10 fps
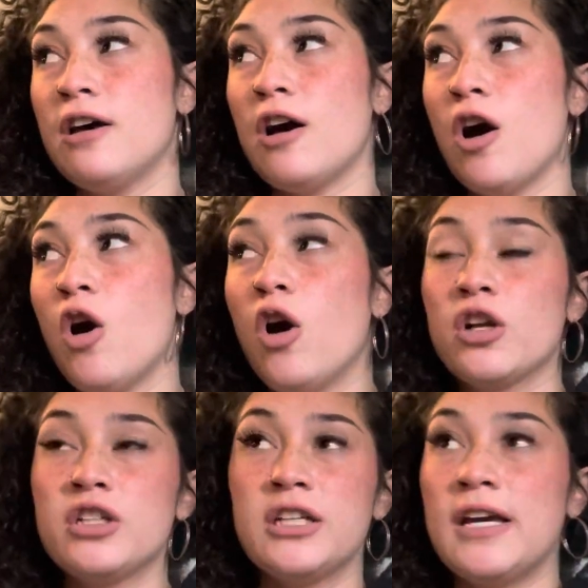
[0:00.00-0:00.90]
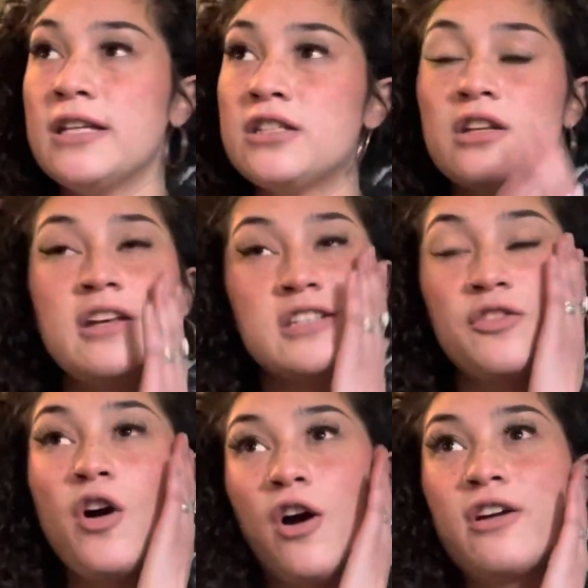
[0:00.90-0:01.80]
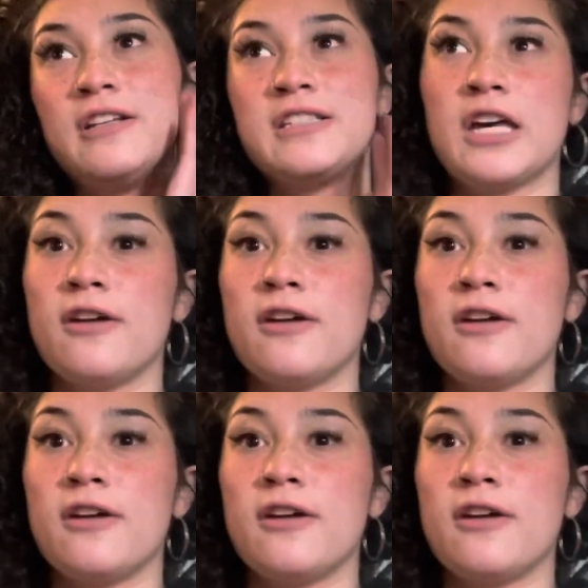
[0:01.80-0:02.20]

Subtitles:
hard to get. It's far. It's like a